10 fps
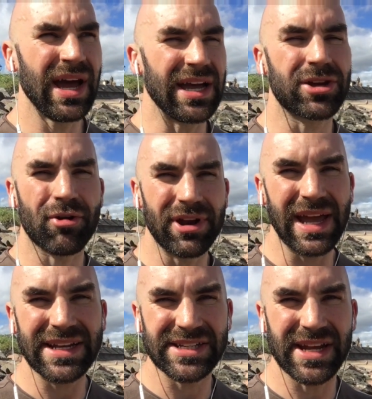I
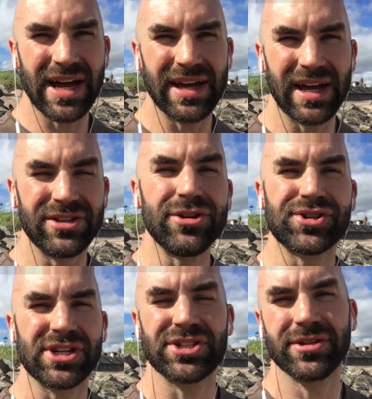created a, a
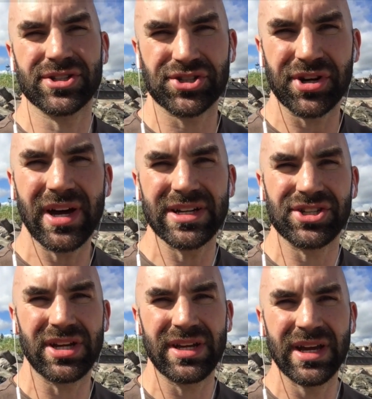nutritional
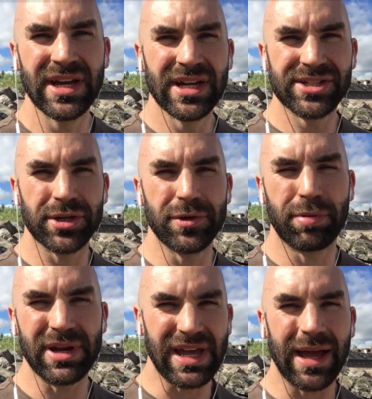strategy to
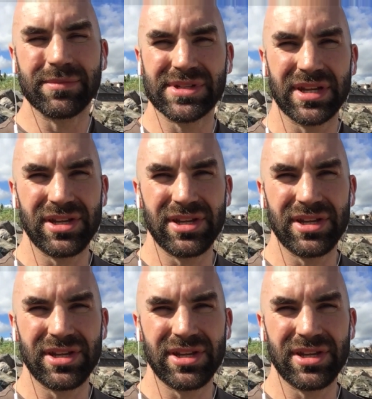preempt,